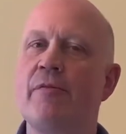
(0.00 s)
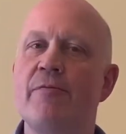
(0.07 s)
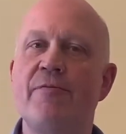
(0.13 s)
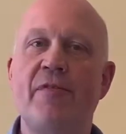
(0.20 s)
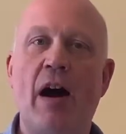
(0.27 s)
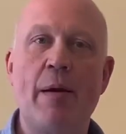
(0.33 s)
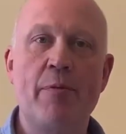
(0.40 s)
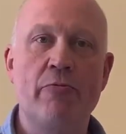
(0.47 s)

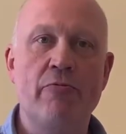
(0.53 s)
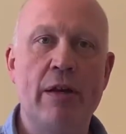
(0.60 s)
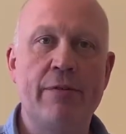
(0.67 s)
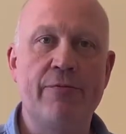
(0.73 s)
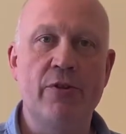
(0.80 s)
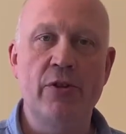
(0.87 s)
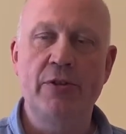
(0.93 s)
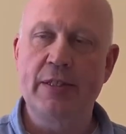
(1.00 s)
vibrant red
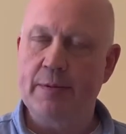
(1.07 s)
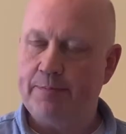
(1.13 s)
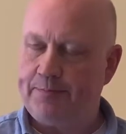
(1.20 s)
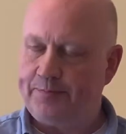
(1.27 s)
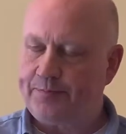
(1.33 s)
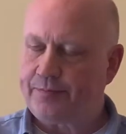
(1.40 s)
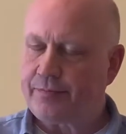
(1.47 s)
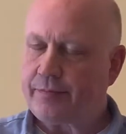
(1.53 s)
fruits,
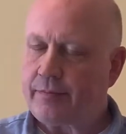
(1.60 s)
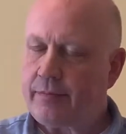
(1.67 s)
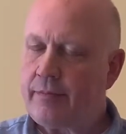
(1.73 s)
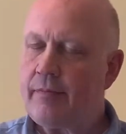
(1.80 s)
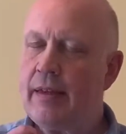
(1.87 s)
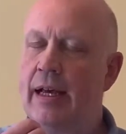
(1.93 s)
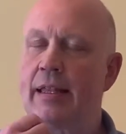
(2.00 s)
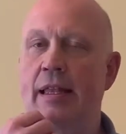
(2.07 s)

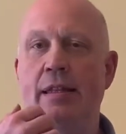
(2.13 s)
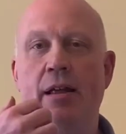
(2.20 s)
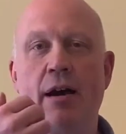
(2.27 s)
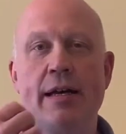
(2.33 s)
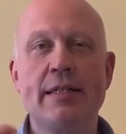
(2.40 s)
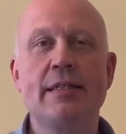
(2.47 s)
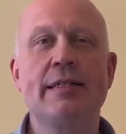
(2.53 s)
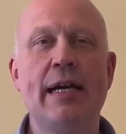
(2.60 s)
and a
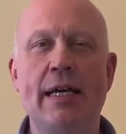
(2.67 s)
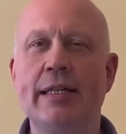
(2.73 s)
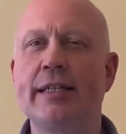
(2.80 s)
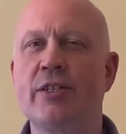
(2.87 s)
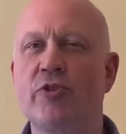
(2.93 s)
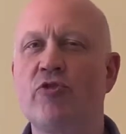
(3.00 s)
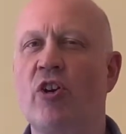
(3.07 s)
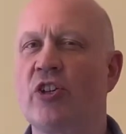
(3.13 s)
nice tannic
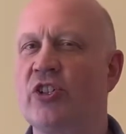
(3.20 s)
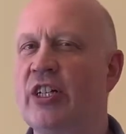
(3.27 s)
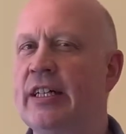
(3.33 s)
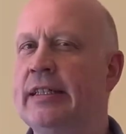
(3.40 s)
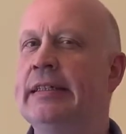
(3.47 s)
structure.